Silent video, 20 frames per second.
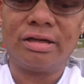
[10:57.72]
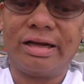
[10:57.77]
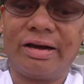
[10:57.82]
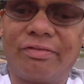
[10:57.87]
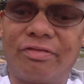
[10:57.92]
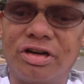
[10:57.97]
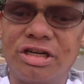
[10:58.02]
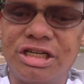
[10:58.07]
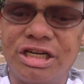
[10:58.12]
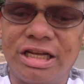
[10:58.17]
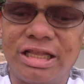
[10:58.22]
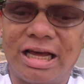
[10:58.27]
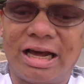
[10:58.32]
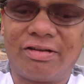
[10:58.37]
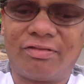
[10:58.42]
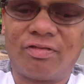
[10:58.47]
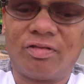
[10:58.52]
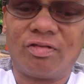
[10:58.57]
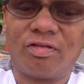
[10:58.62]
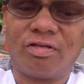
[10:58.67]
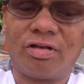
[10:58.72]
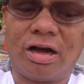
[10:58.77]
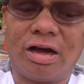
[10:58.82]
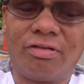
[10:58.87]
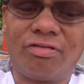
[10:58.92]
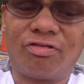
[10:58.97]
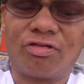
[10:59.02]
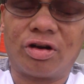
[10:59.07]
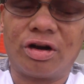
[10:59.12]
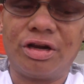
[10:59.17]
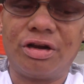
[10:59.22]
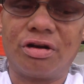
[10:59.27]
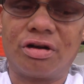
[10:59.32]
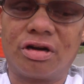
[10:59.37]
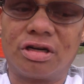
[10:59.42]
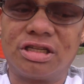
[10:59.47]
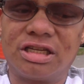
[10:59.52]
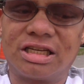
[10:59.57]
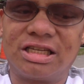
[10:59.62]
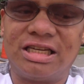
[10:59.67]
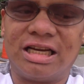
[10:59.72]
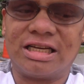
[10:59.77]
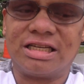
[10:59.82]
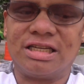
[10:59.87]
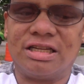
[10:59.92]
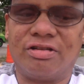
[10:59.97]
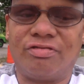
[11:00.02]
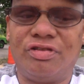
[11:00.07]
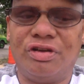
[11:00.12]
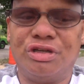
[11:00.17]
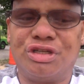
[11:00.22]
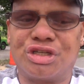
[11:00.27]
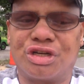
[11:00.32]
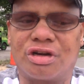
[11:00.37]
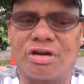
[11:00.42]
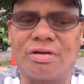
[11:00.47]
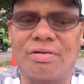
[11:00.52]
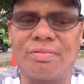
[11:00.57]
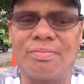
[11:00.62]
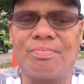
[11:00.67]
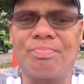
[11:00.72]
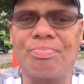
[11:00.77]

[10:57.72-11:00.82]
leveraging that for your success in the future,